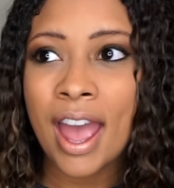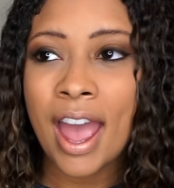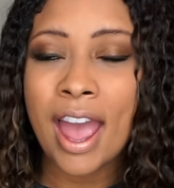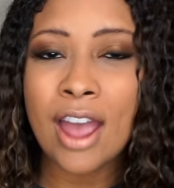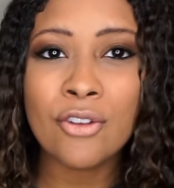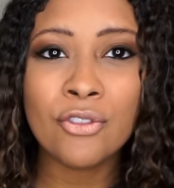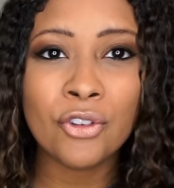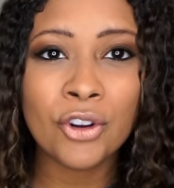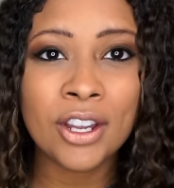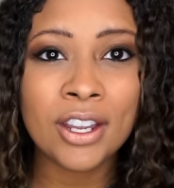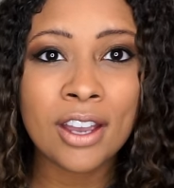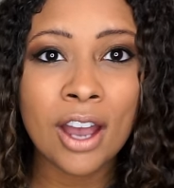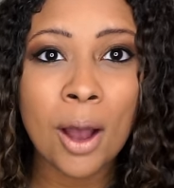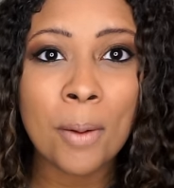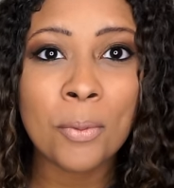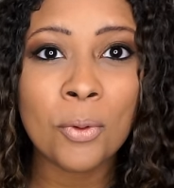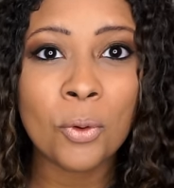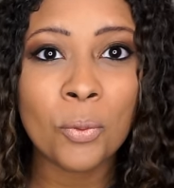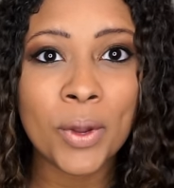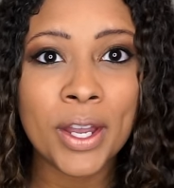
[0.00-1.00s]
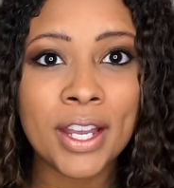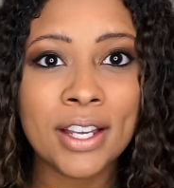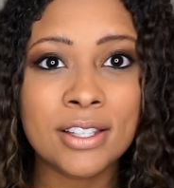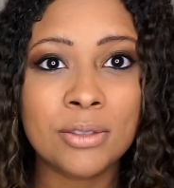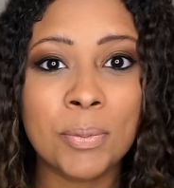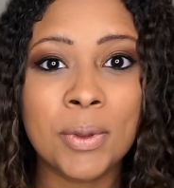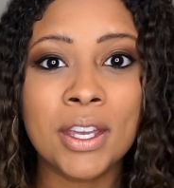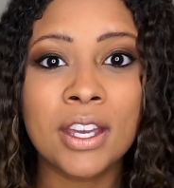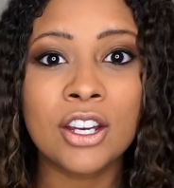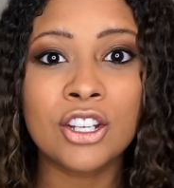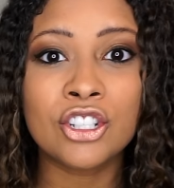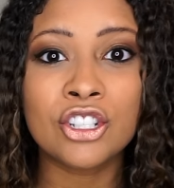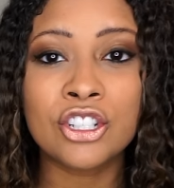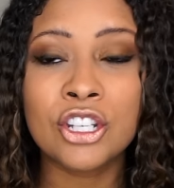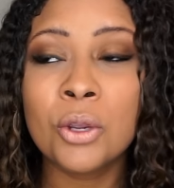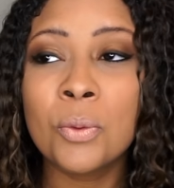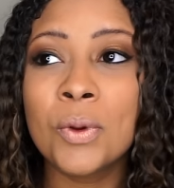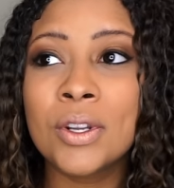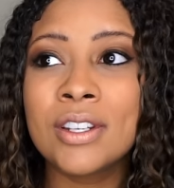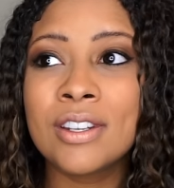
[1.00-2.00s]
every couple weeks because
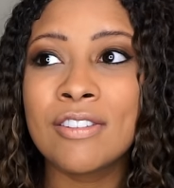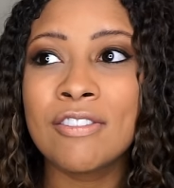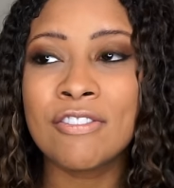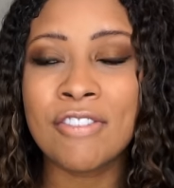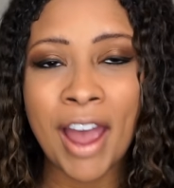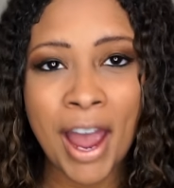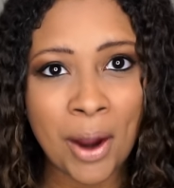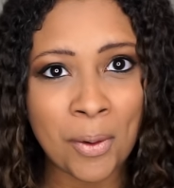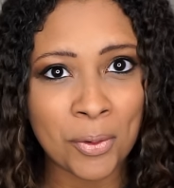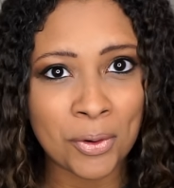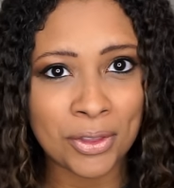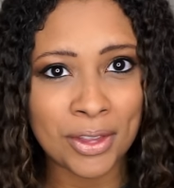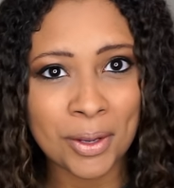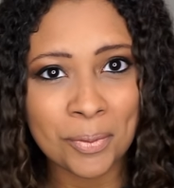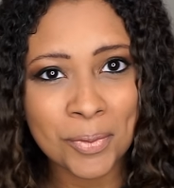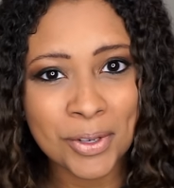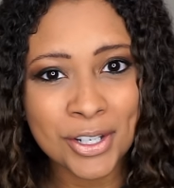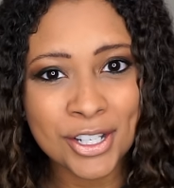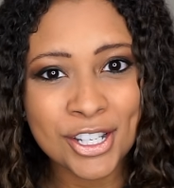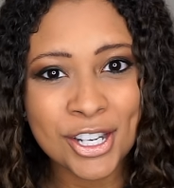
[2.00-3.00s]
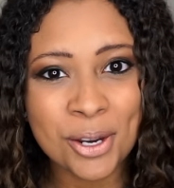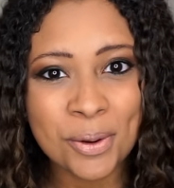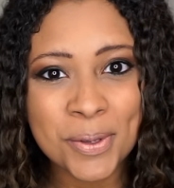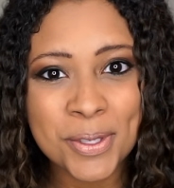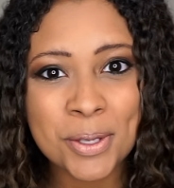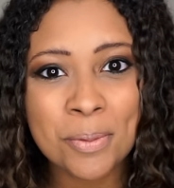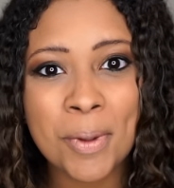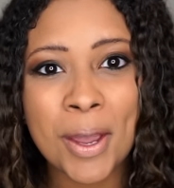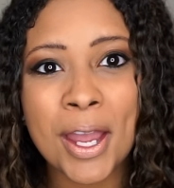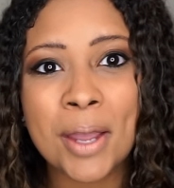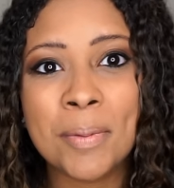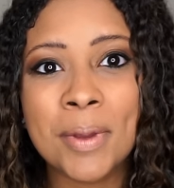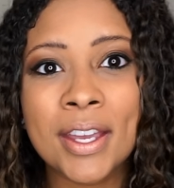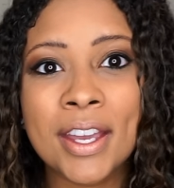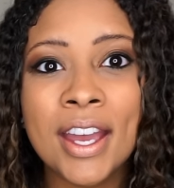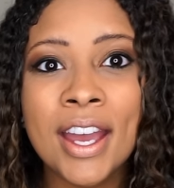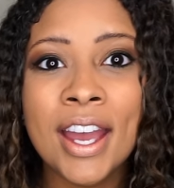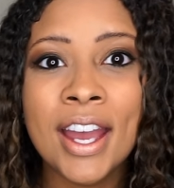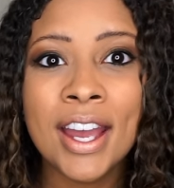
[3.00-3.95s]
she would devour them when she was a baby.